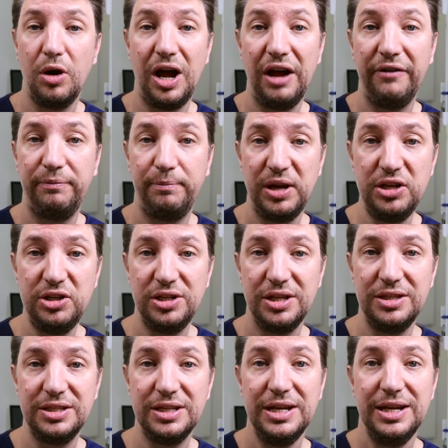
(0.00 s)
have
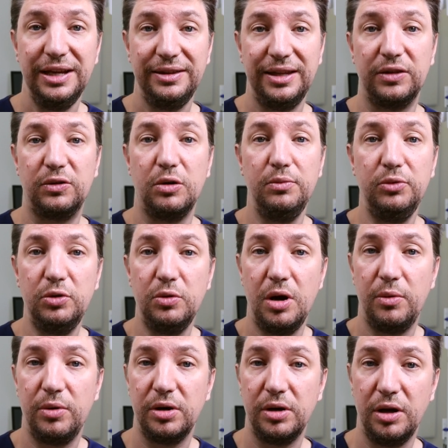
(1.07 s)
patients that come to
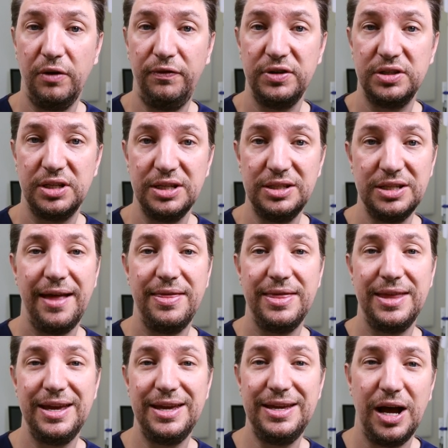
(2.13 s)
our offices and
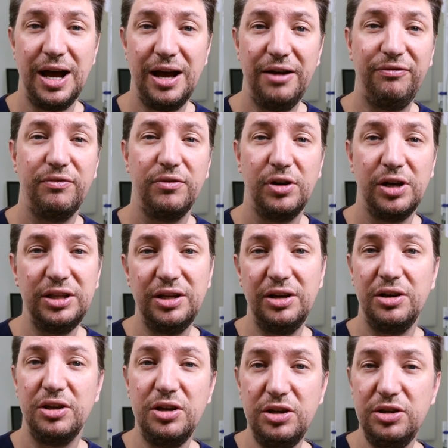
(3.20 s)
they have
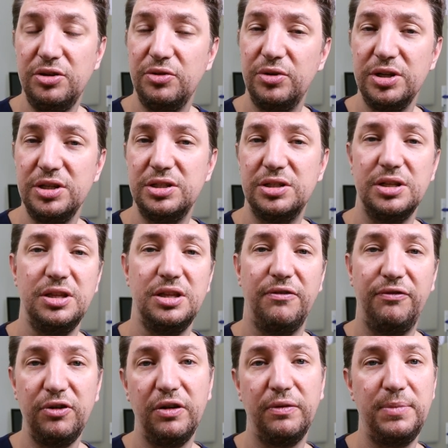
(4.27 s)
little injuries in the
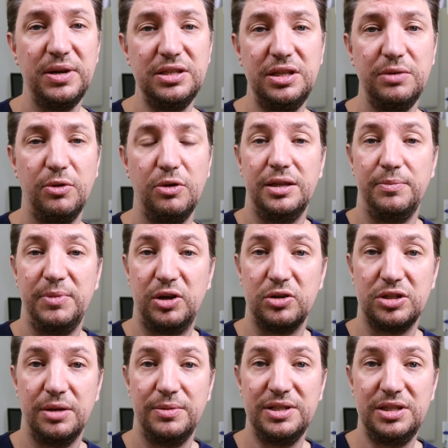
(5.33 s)
front of vestibule
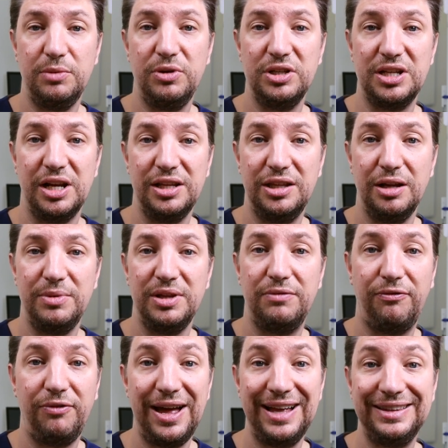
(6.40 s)
because the vestibule is a little bit
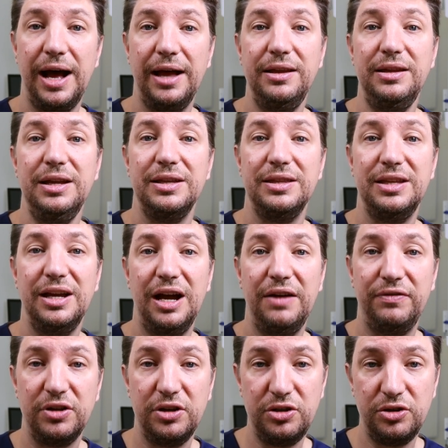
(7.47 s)
flat, and they
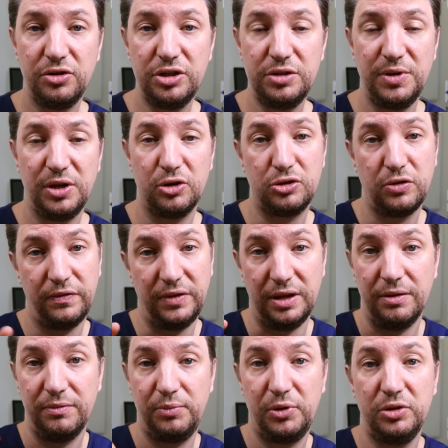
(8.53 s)
have injuries because of
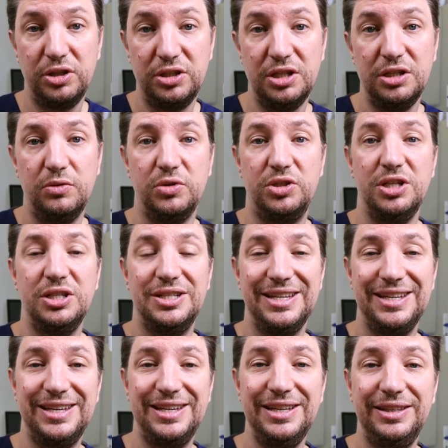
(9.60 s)
the prosthesis which
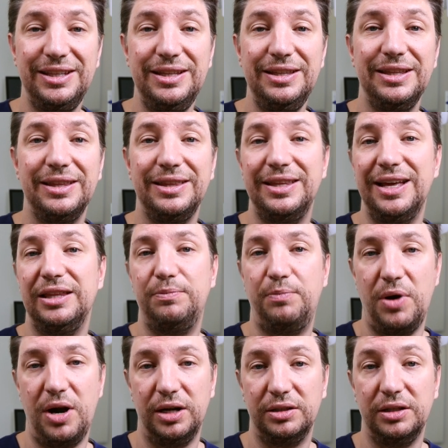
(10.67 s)
is hitting that
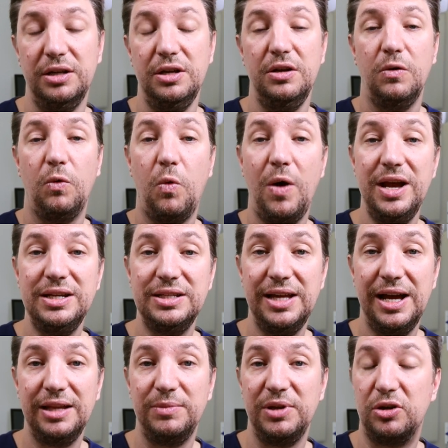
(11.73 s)
part. Why is
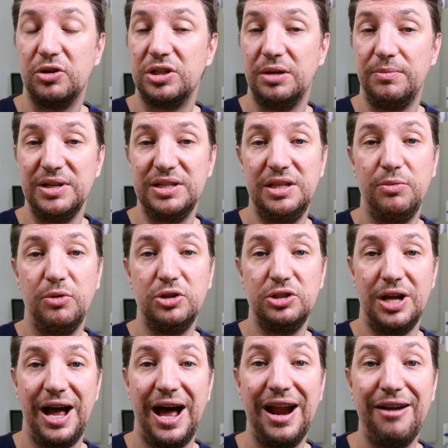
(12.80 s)
that? Because the
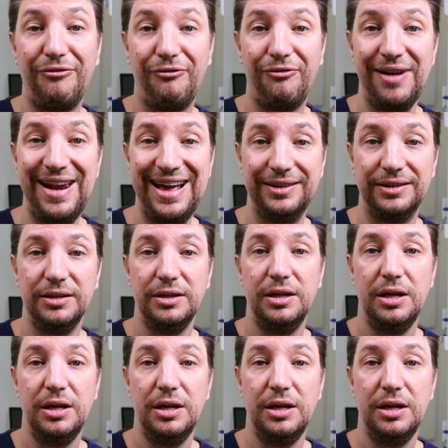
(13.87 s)
vestibules are flat.